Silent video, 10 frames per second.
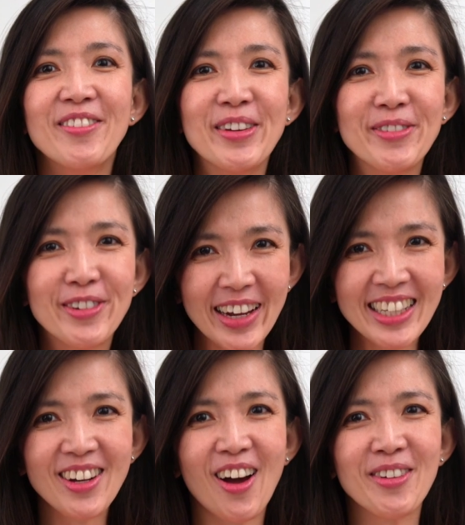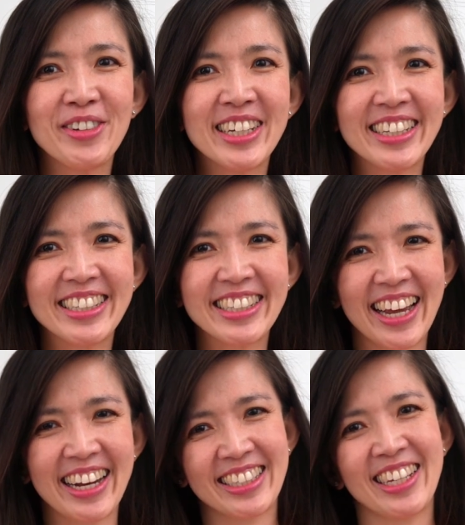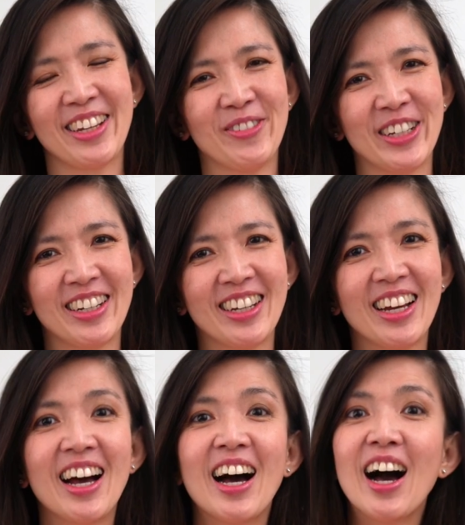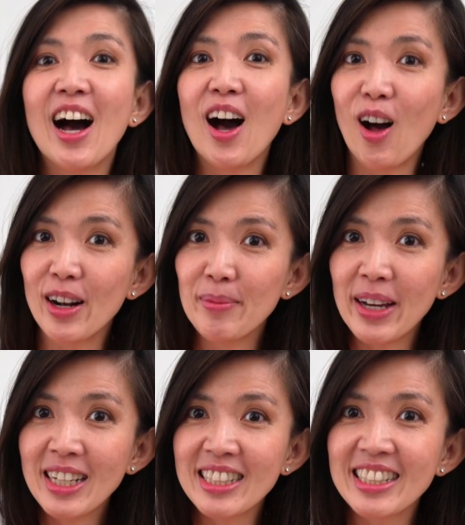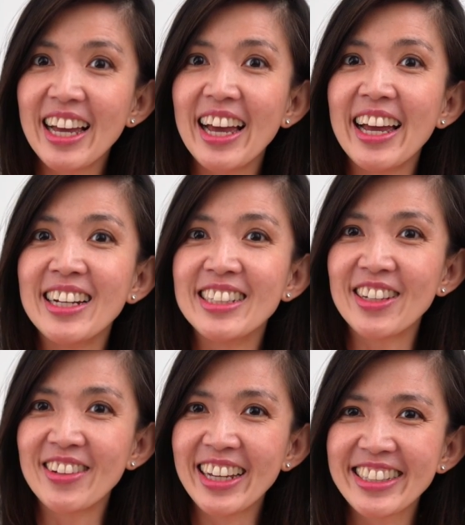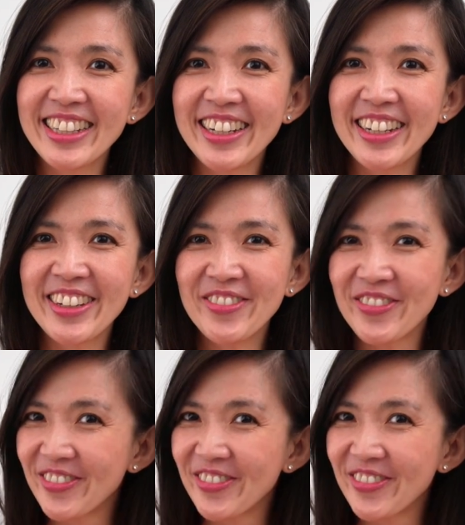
with greater confidence and excitement. All the best and see you next time!